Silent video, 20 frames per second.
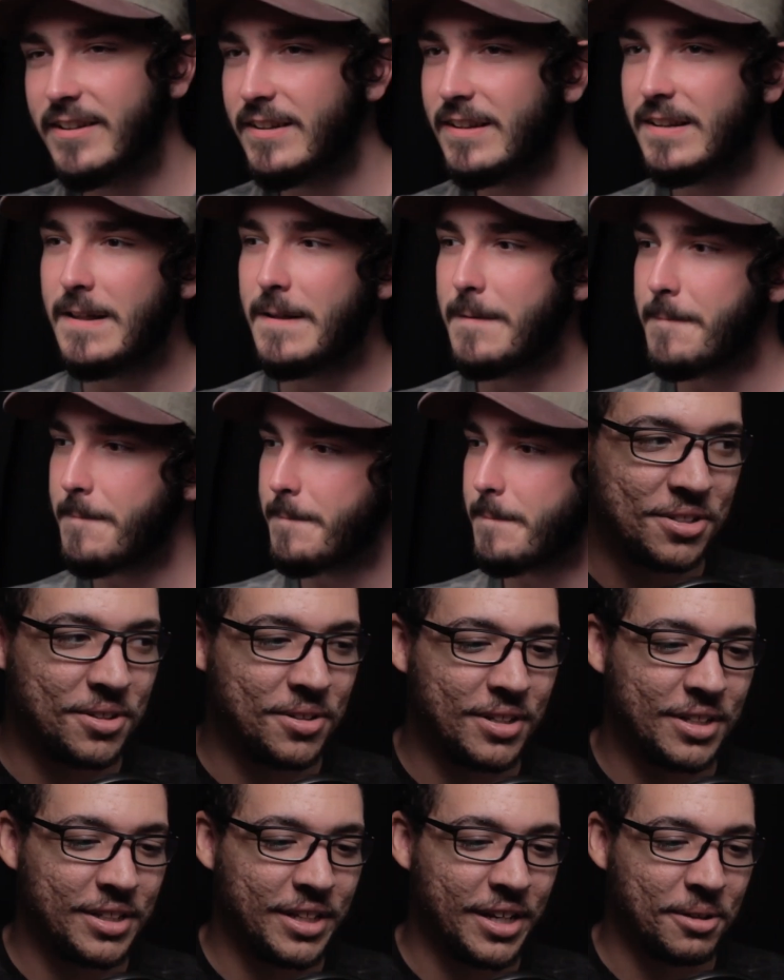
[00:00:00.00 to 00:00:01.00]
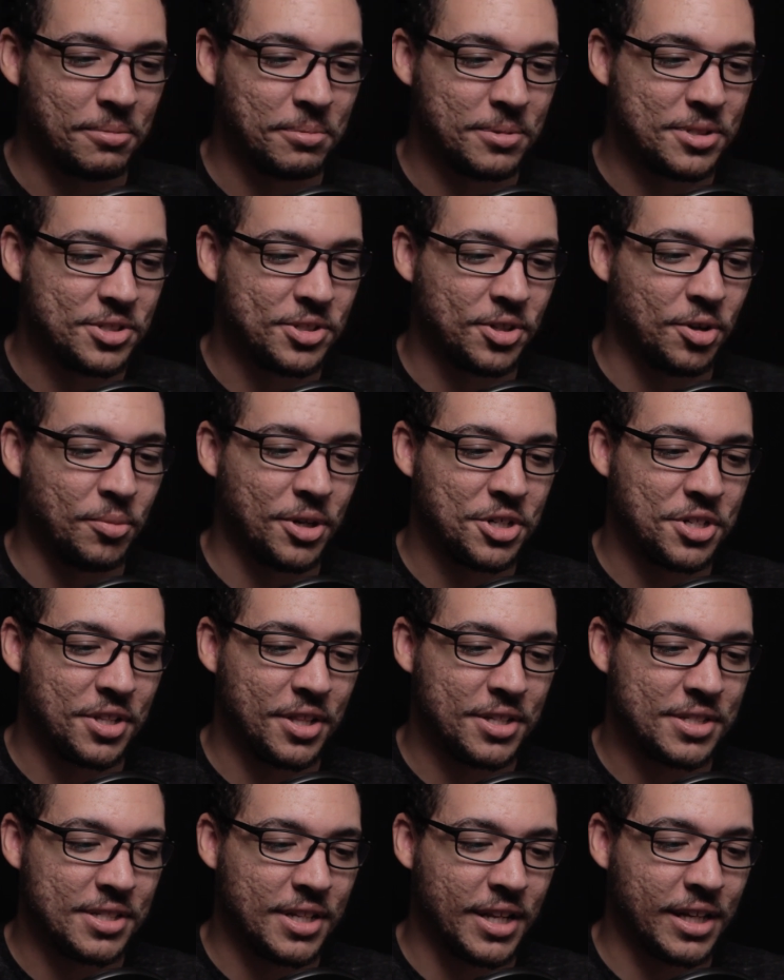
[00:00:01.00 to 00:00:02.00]
Yeah, dude. Yeah, so much of
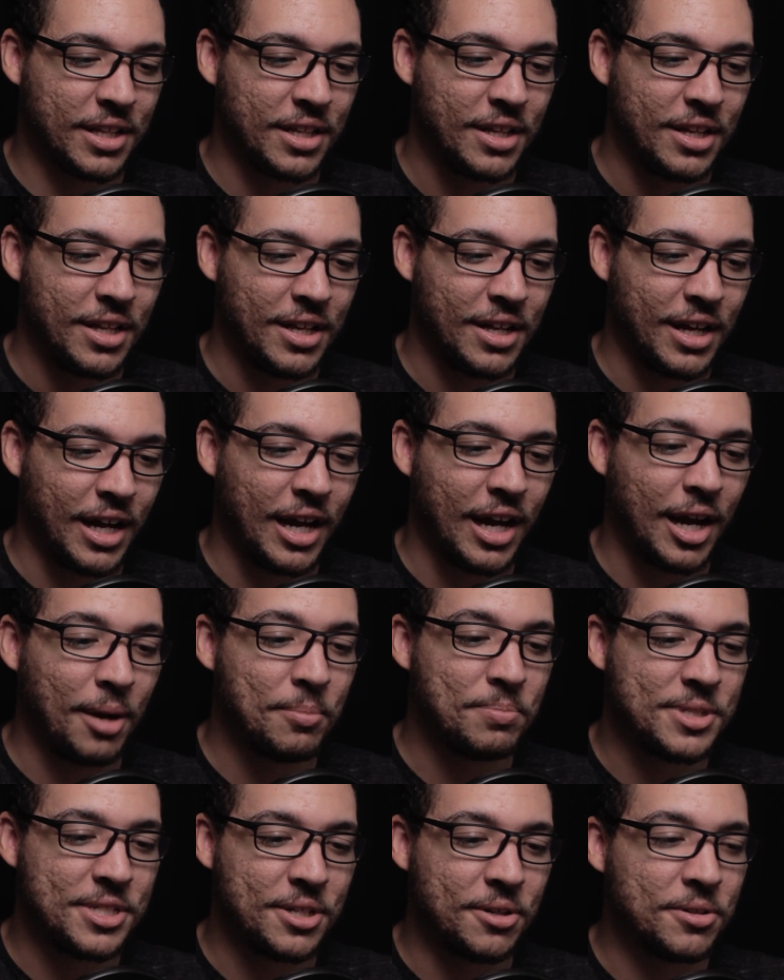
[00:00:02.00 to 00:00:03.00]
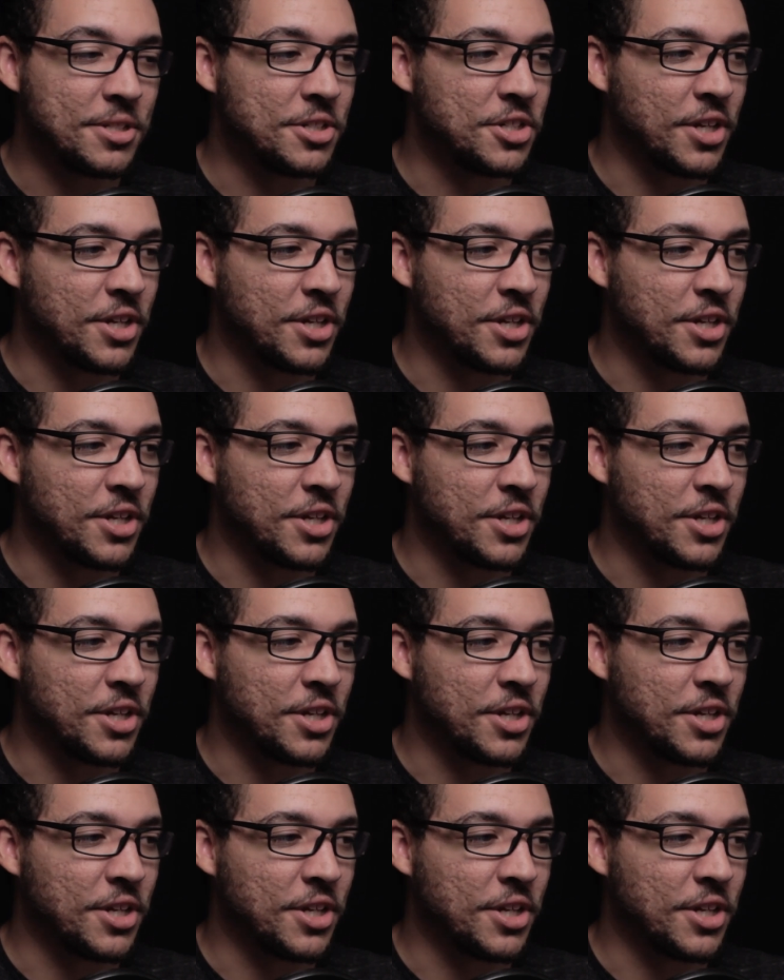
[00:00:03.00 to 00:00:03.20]
this. Like, I'm seriously